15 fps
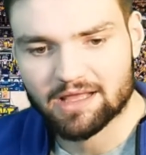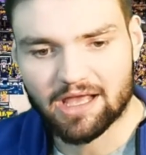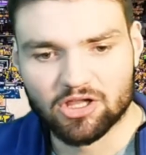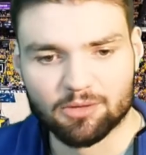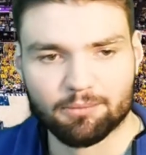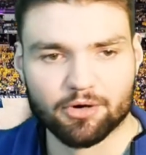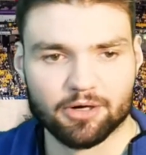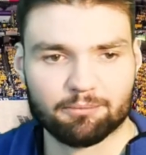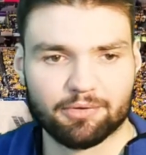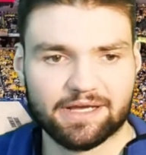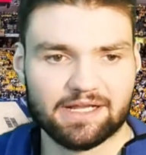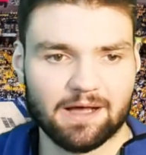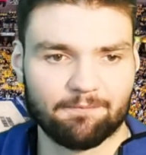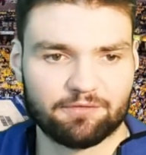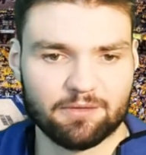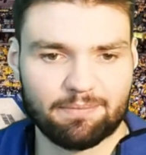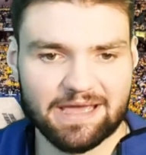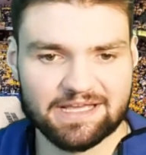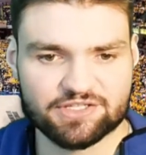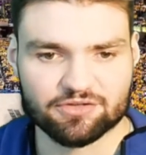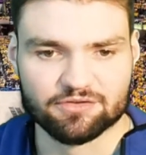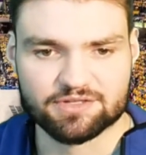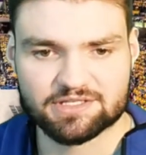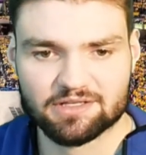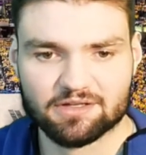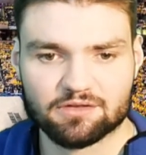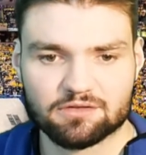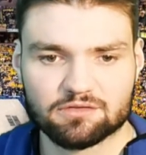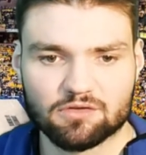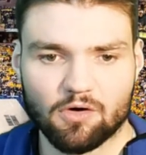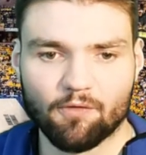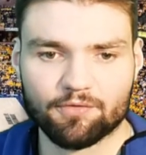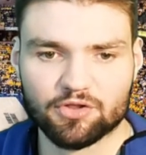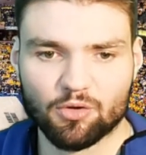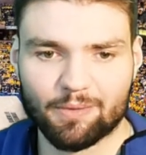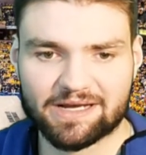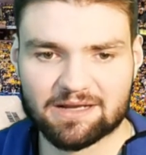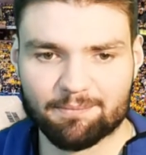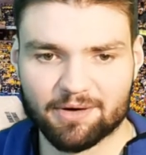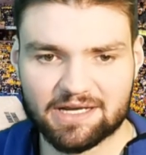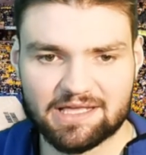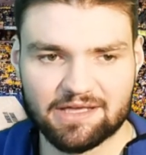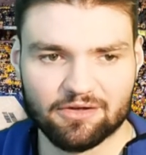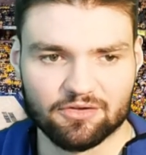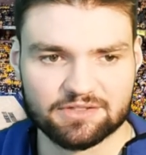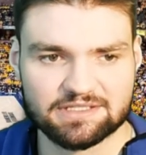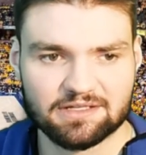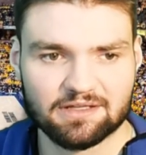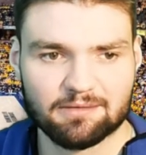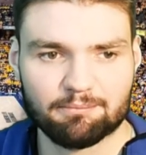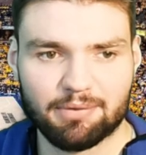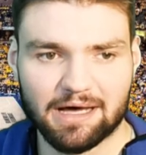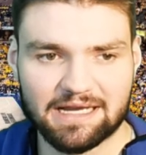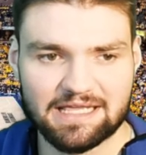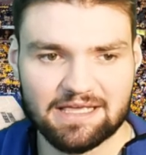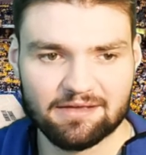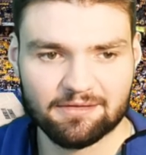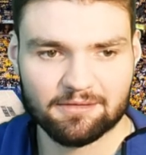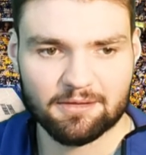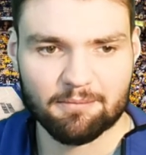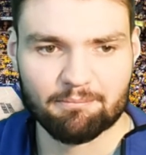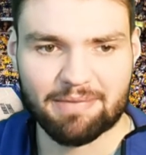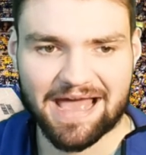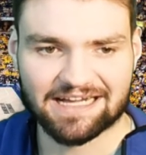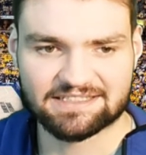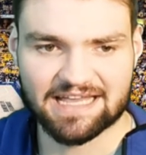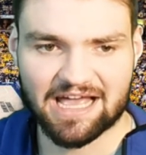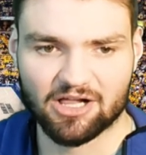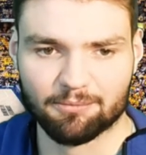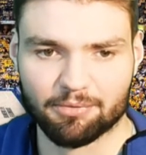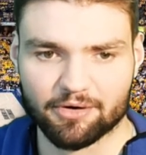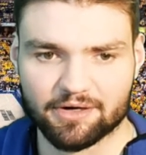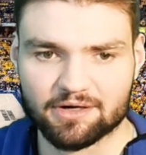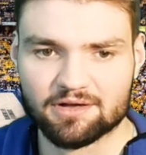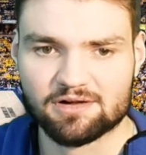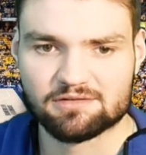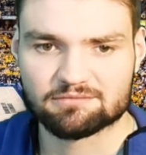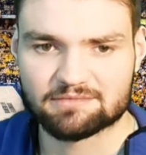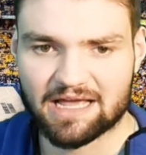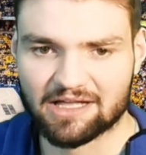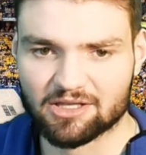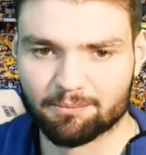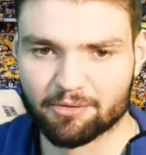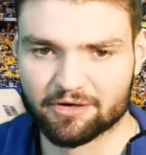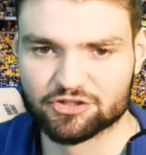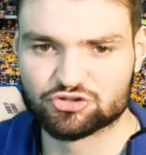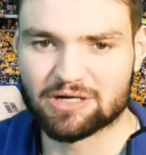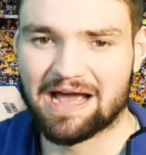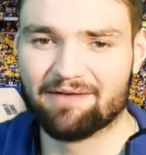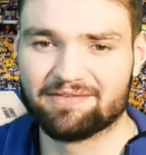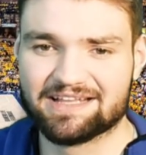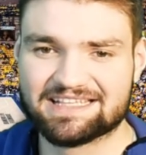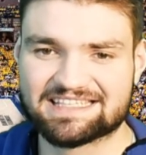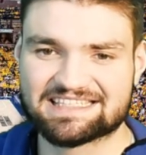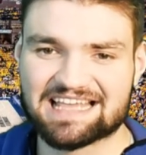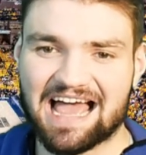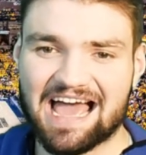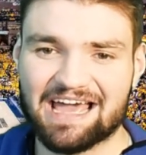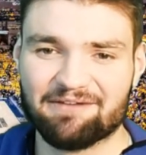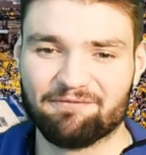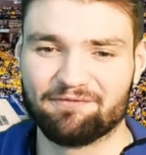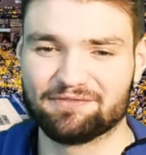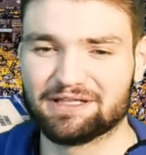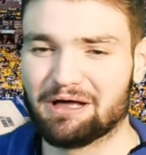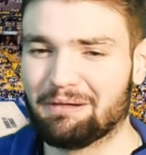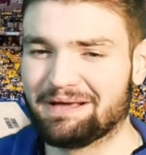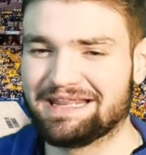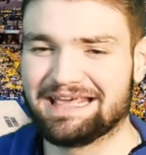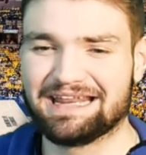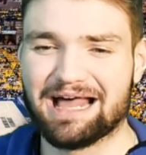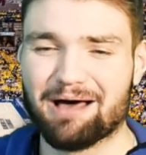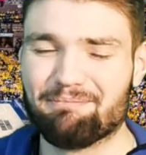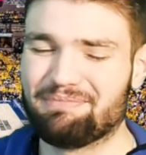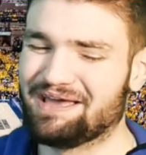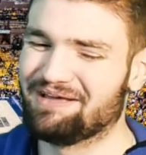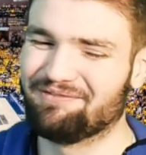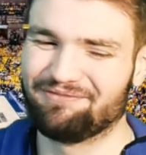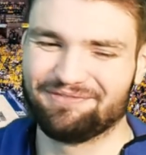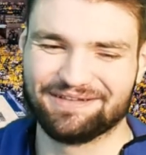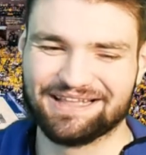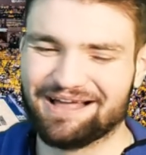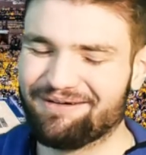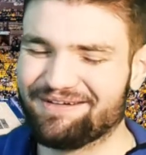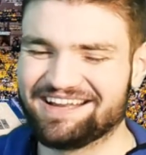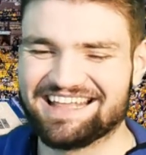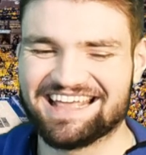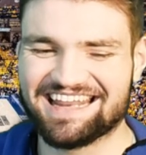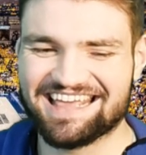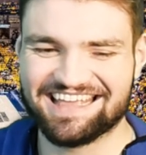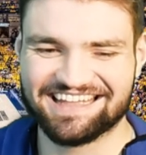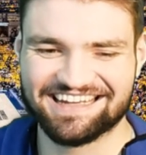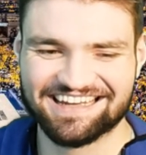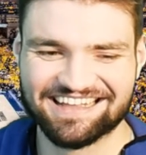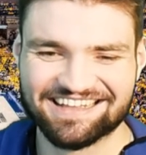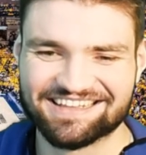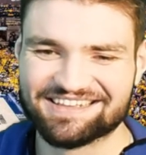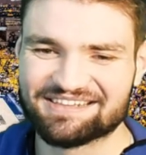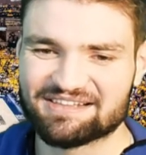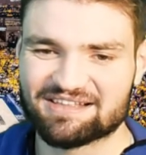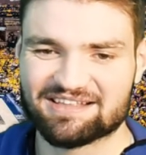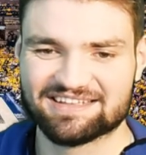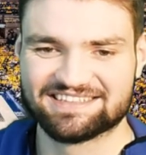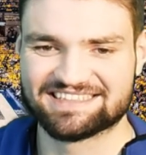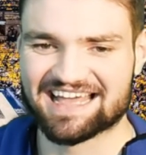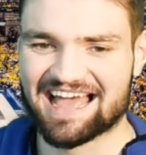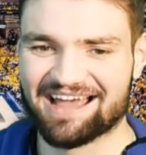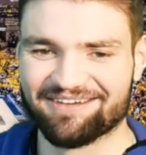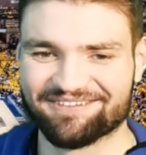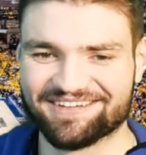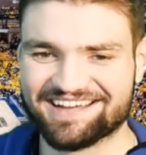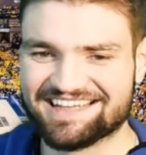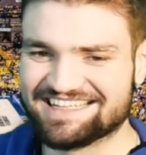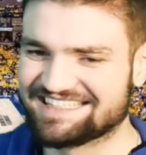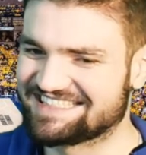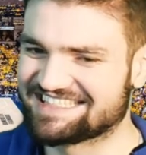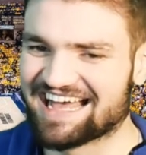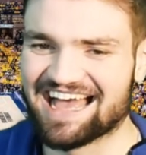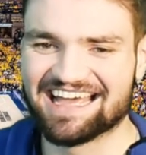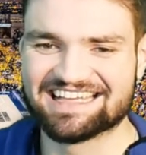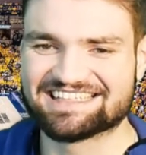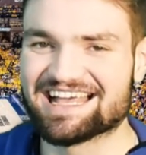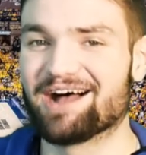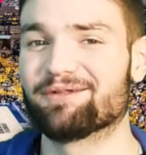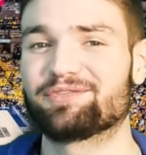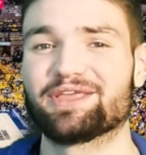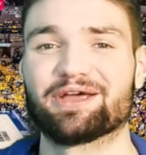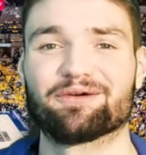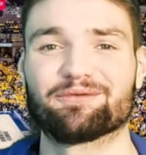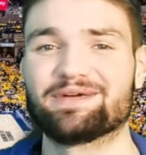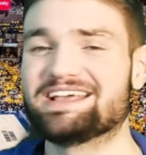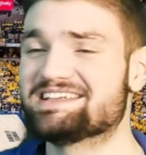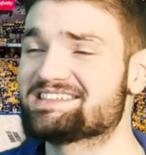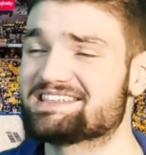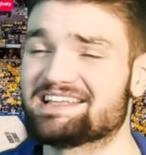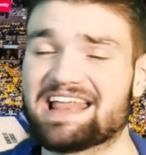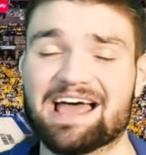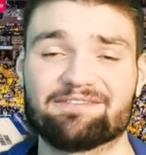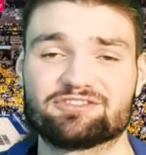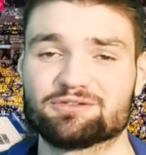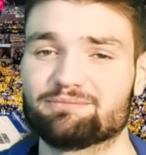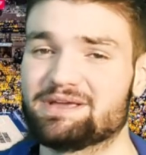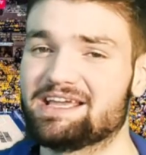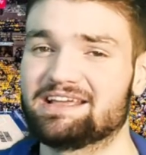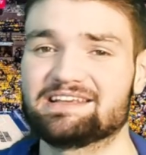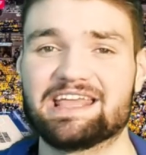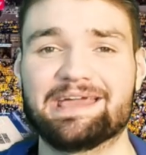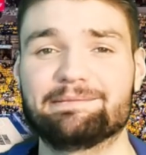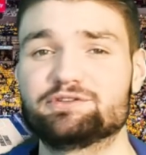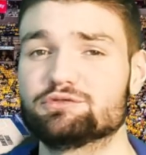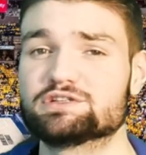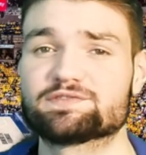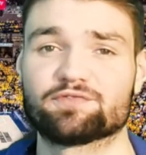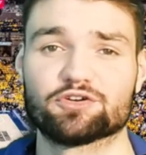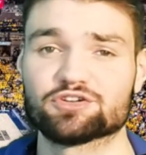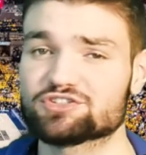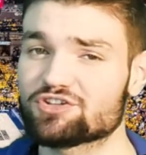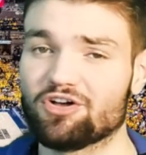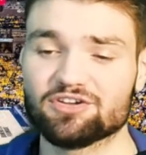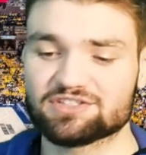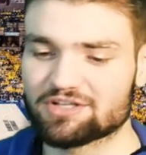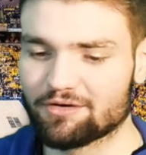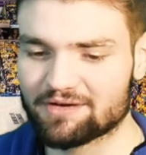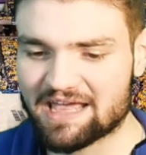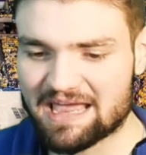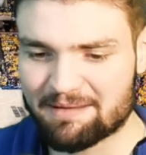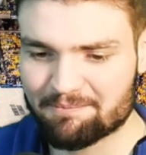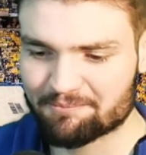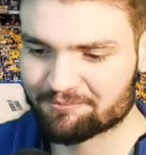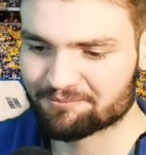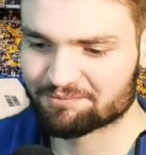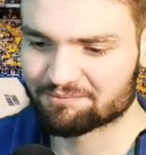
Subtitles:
Haliburton bringing it up for the Pacers. Over to the wing to Buddy Hield. Buddy, back to Haliburton. Haliburton driving inside, flowing it up and flowing it in. Tyrese. Ty is out there recent after being named to his first All-Star game.